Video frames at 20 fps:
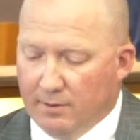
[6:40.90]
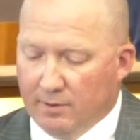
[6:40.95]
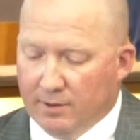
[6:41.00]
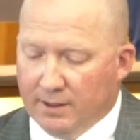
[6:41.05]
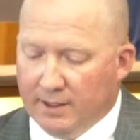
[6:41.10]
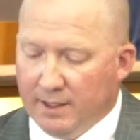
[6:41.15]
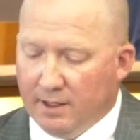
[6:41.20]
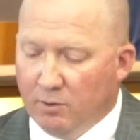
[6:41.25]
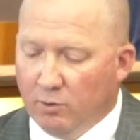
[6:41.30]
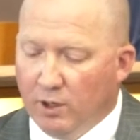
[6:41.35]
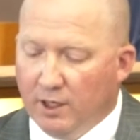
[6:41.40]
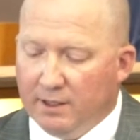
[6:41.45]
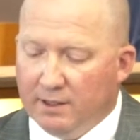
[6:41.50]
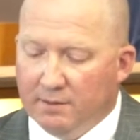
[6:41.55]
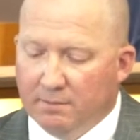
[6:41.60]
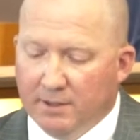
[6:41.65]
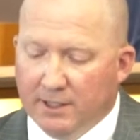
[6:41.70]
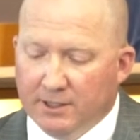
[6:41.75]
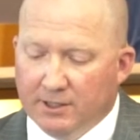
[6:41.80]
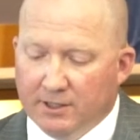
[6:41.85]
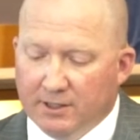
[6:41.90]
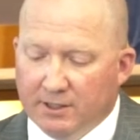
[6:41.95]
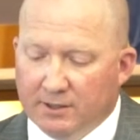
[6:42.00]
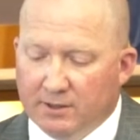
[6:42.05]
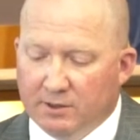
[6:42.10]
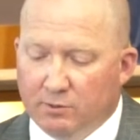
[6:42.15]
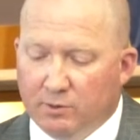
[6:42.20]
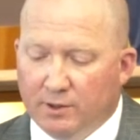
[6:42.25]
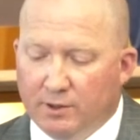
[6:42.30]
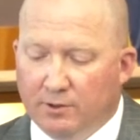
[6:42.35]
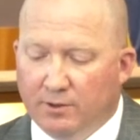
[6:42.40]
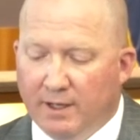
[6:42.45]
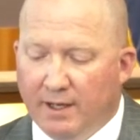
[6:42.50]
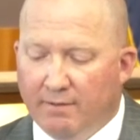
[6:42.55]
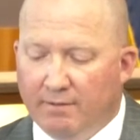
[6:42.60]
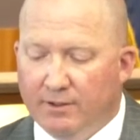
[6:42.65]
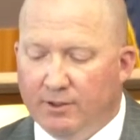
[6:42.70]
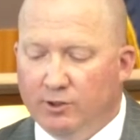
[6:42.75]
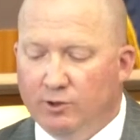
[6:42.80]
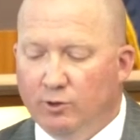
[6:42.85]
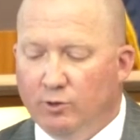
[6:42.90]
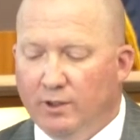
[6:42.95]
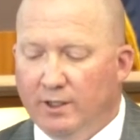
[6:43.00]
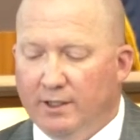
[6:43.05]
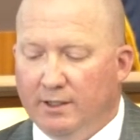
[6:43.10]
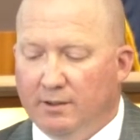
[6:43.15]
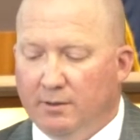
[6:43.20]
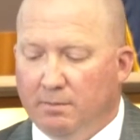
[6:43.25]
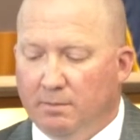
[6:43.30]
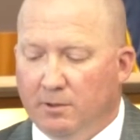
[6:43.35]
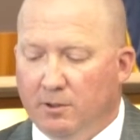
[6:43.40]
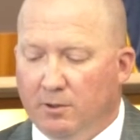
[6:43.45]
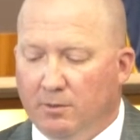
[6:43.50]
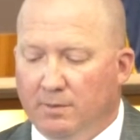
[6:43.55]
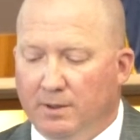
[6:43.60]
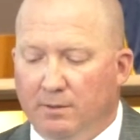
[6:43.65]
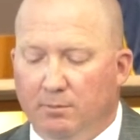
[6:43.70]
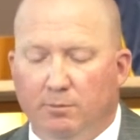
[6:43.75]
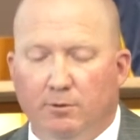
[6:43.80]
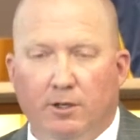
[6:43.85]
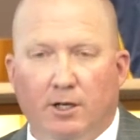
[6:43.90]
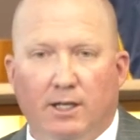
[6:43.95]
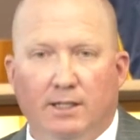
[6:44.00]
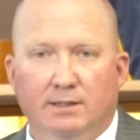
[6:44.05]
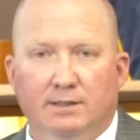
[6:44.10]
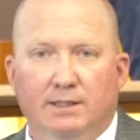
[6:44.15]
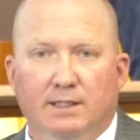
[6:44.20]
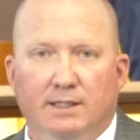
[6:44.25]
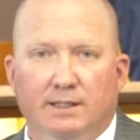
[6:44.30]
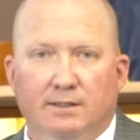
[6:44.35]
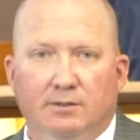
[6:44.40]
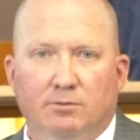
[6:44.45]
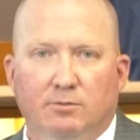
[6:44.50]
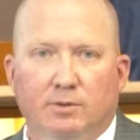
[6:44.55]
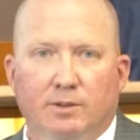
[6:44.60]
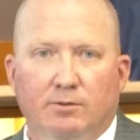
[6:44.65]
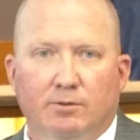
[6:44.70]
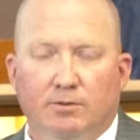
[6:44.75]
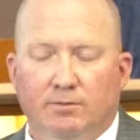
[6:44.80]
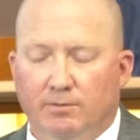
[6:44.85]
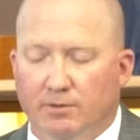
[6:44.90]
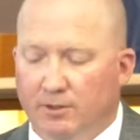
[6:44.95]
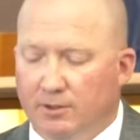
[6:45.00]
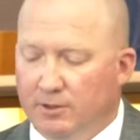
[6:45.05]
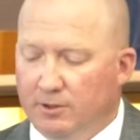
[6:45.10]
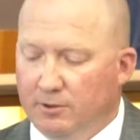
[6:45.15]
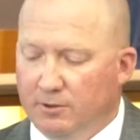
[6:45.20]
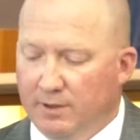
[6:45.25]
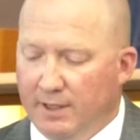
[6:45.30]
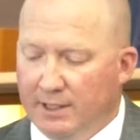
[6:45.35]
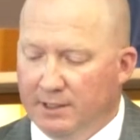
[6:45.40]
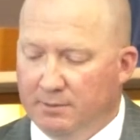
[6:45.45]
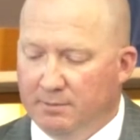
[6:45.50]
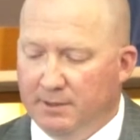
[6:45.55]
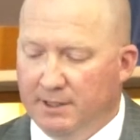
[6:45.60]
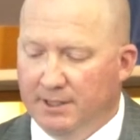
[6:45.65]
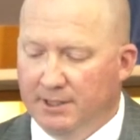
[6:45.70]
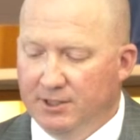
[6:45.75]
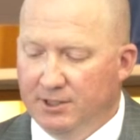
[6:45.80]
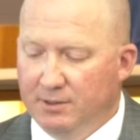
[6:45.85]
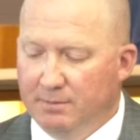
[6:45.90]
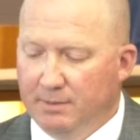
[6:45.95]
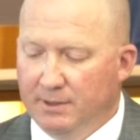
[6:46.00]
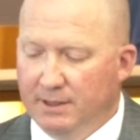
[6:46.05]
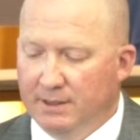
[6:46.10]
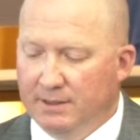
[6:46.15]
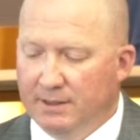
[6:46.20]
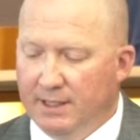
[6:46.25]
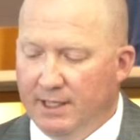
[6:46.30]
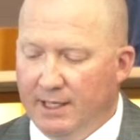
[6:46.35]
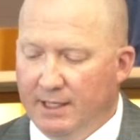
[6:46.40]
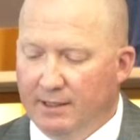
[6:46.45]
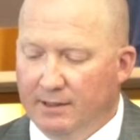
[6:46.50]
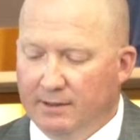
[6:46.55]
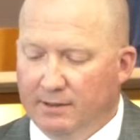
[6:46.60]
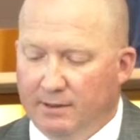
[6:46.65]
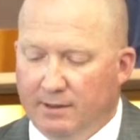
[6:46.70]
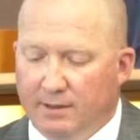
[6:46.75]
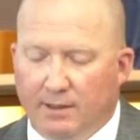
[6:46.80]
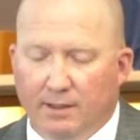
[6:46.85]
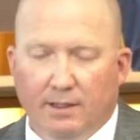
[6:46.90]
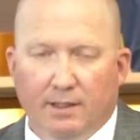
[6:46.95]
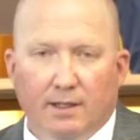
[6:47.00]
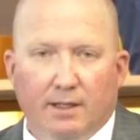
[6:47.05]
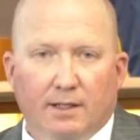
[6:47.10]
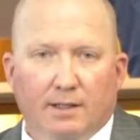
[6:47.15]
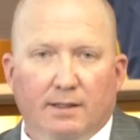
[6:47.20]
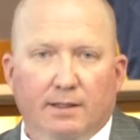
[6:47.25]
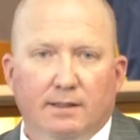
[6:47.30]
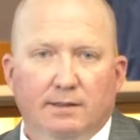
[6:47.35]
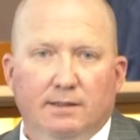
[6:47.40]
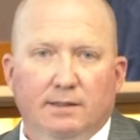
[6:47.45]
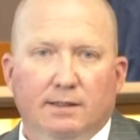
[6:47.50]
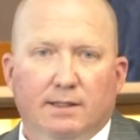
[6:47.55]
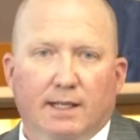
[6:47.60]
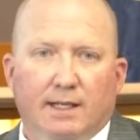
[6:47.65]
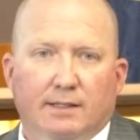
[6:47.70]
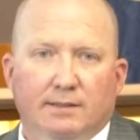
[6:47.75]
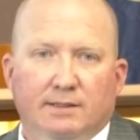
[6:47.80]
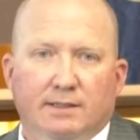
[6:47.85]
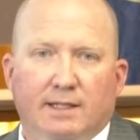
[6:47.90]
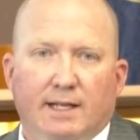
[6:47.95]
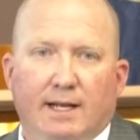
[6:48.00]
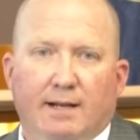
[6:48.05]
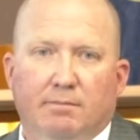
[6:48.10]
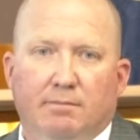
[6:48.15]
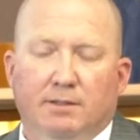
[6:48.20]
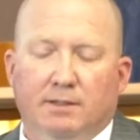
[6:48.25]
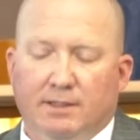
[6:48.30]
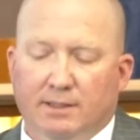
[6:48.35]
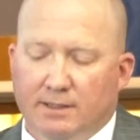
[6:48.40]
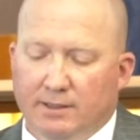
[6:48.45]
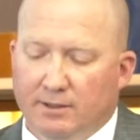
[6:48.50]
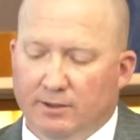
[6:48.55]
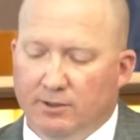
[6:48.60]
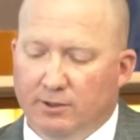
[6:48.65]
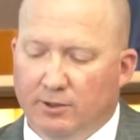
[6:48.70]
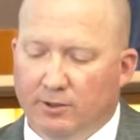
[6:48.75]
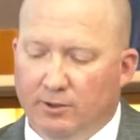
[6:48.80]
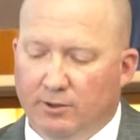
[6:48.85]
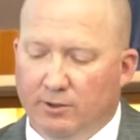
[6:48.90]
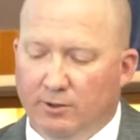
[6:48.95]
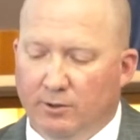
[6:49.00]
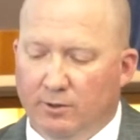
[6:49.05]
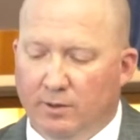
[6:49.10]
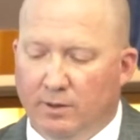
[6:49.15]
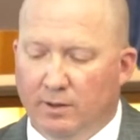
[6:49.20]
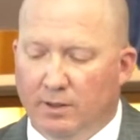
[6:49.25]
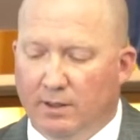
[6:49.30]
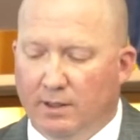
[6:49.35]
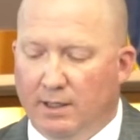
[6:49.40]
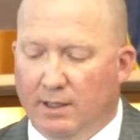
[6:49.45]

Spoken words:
One thing I want to mention is that we do have a joint permit process we refer to as PGP 10. This allows an applicant to